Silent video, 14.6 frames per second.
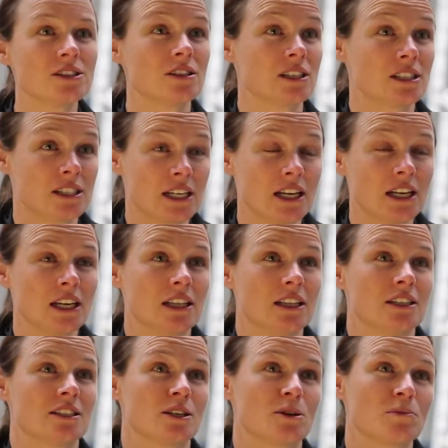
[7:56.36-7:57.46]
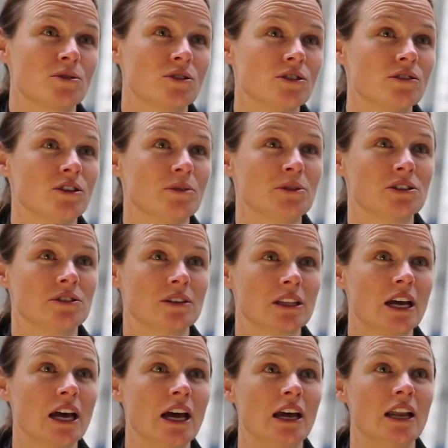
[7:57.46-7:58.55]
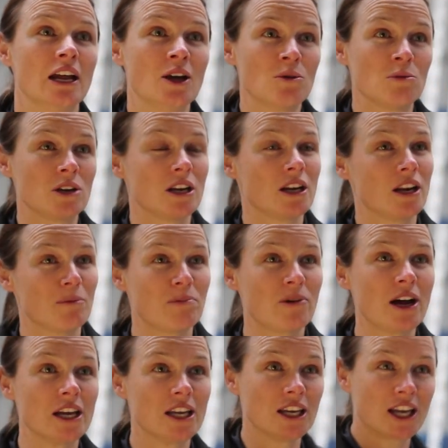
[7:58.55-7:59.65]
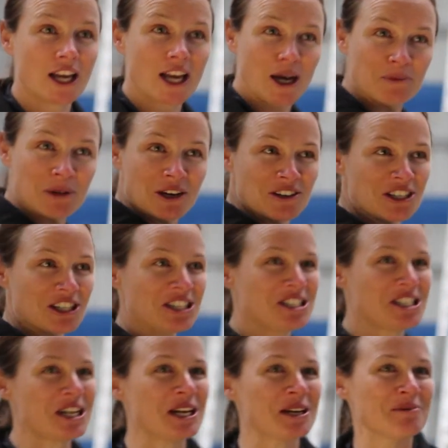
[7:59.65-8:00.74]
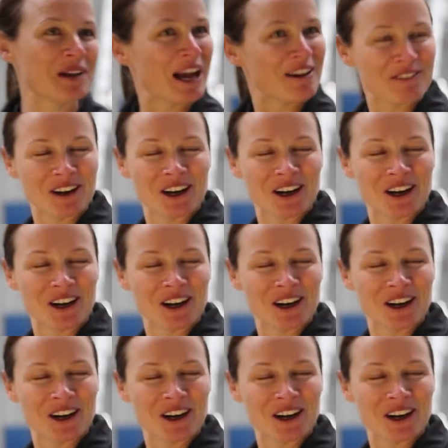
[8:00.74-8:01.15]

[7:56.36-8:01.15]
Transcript: so there's study, there's a computer room, you're doing that. When you need a break, you can come here into the gym and have a